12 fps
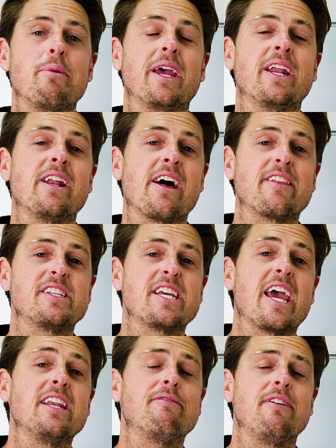be in another
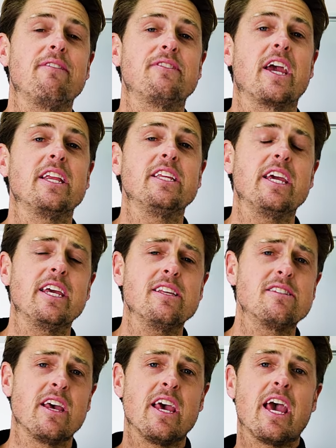10 to 15
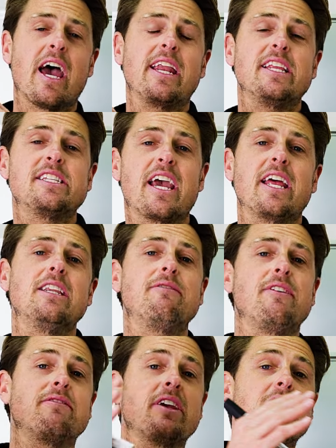years. And in 10 to
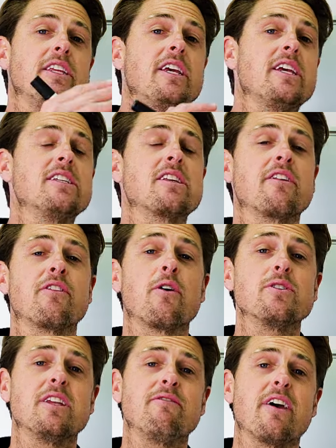15 years,
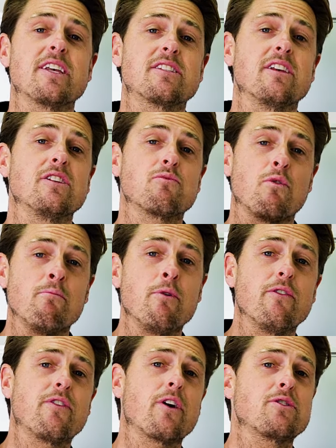those investors will
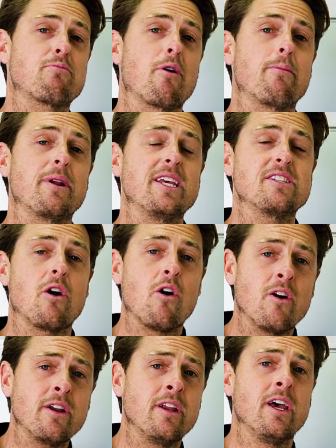move those properties
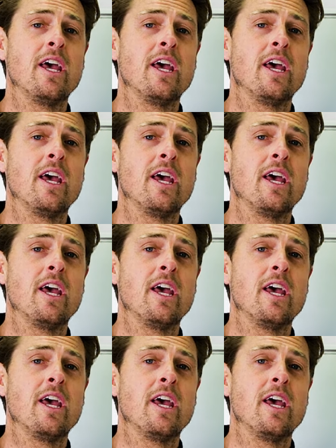on,